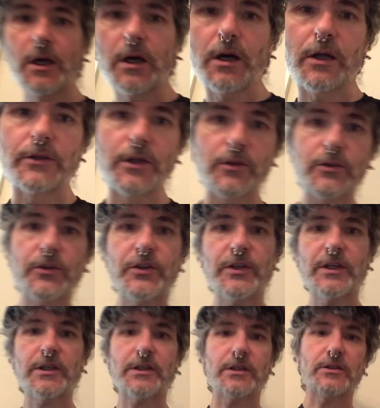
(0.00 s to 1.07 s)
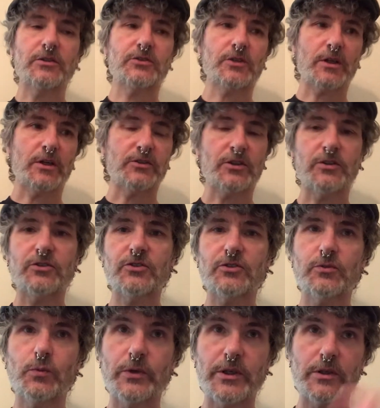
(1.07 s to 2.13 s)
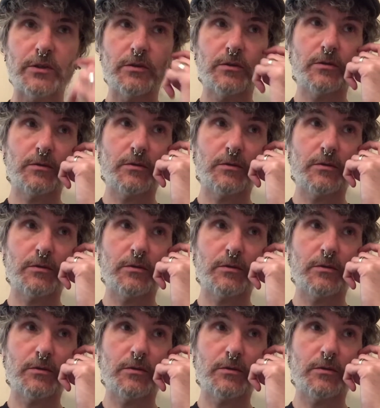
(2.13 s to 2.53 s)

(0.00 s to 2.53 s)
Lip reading: Another thing is, since we